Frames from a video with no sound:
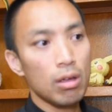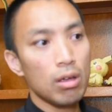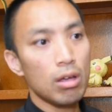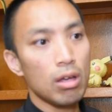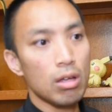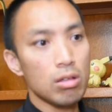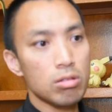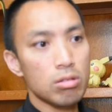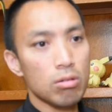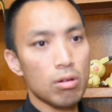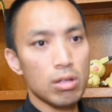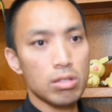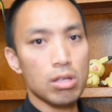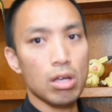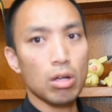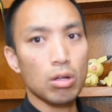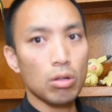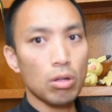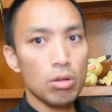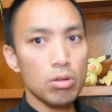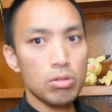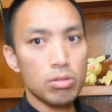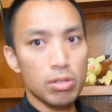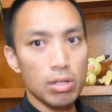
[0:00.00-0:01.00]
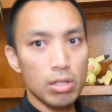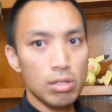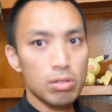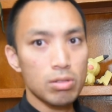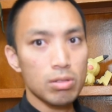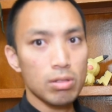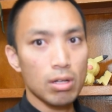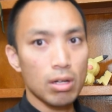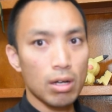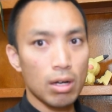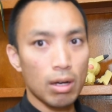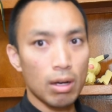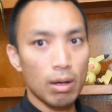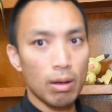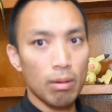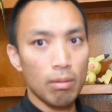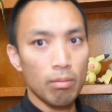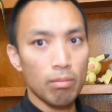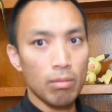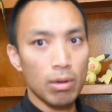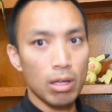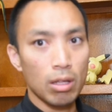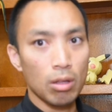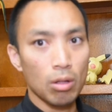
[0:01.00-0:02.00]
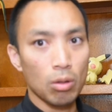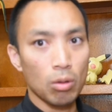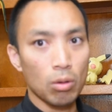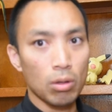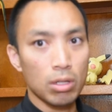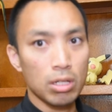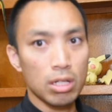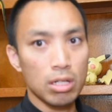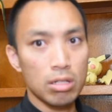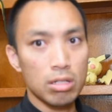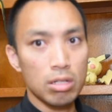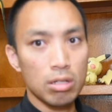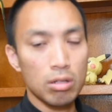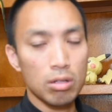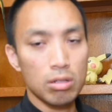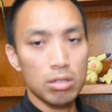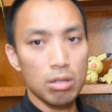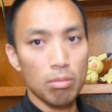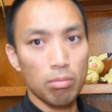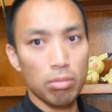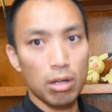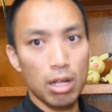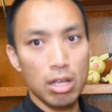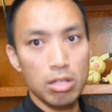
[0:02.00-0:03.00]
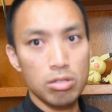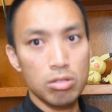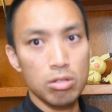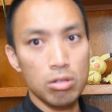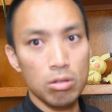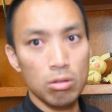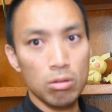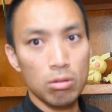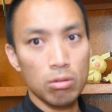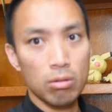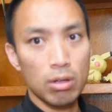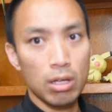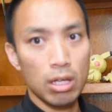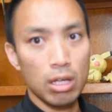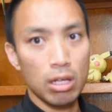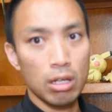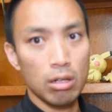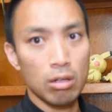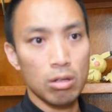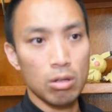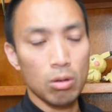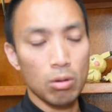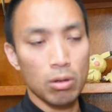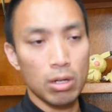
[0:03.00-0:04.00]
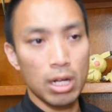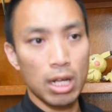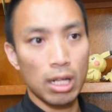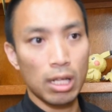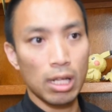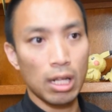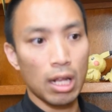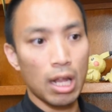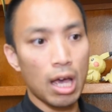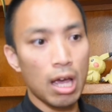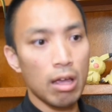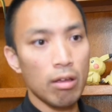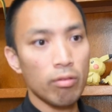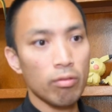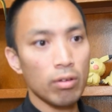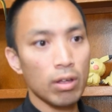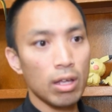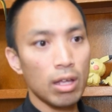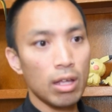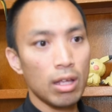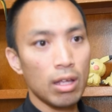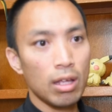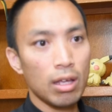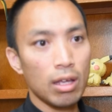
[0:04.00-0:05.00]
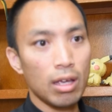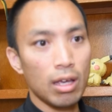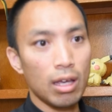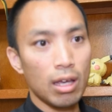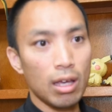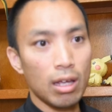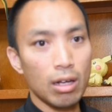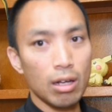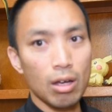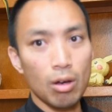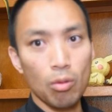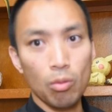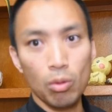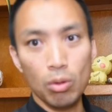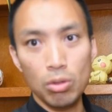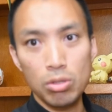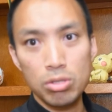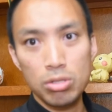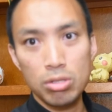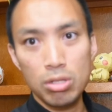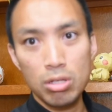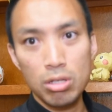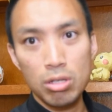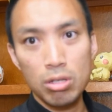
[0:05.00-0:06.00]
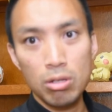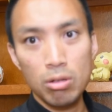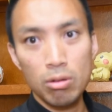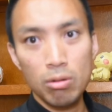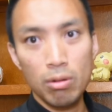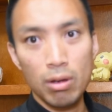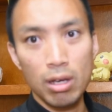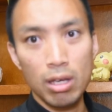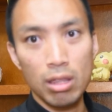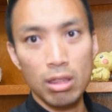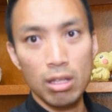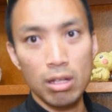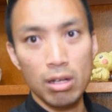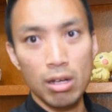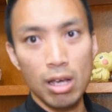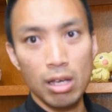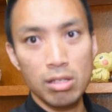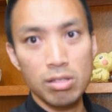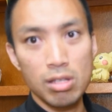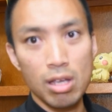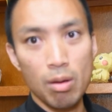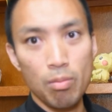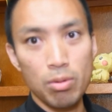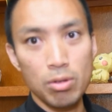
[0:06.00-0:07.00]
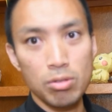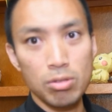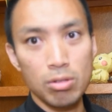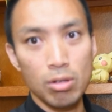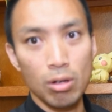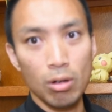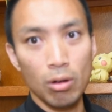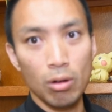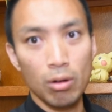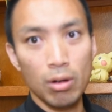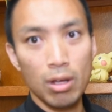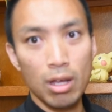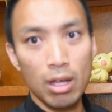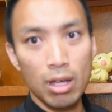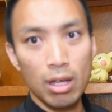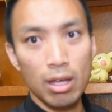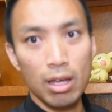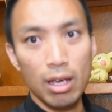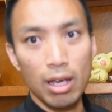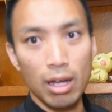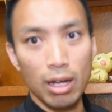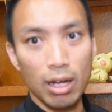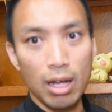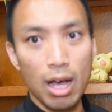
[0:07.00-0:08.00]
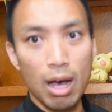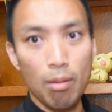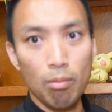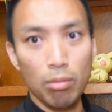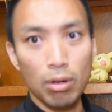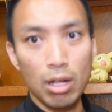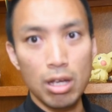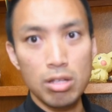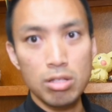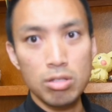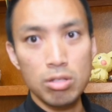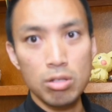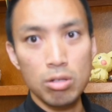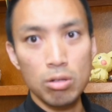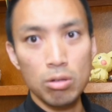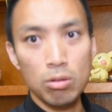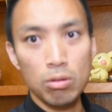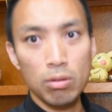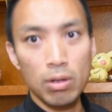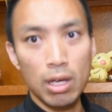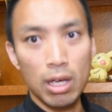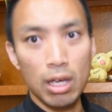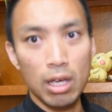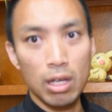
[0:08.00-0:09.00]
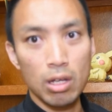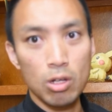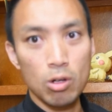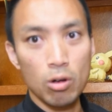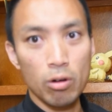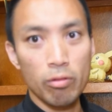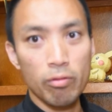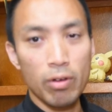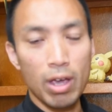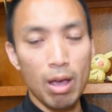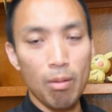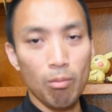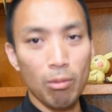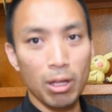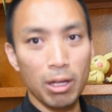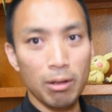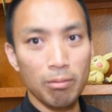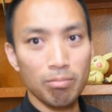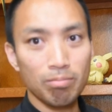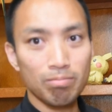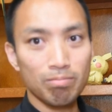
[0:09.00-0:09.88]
And so as I close this, may the Lord continue to bless you in your daily life, and we'll see you in the next episode. And God bless you and your family.